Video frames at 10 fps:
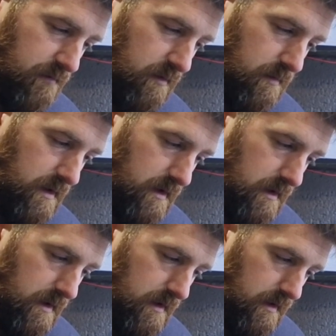from
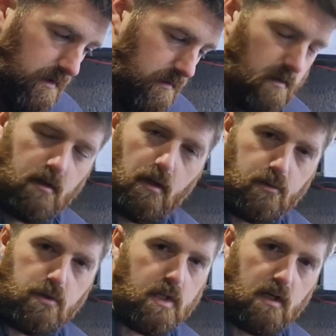
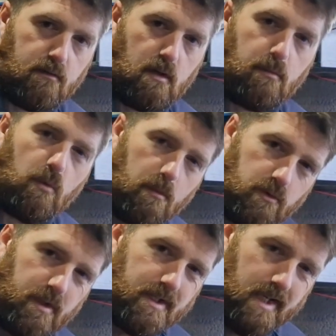load you can have a look but what I'm
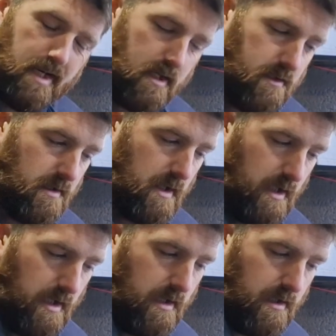trying to say is
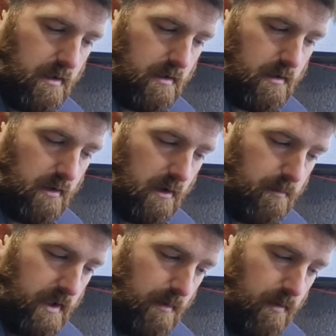you can
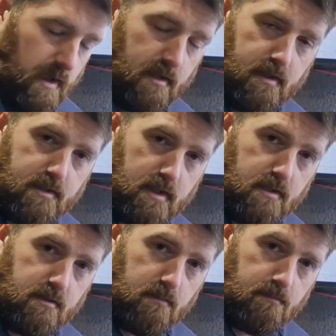manipulate this
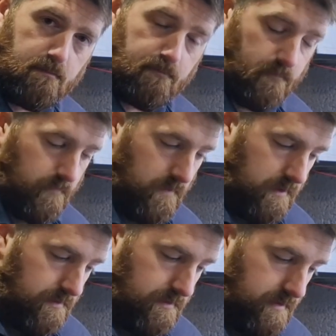system
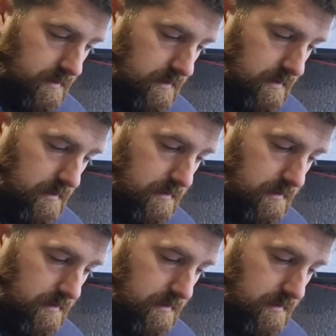to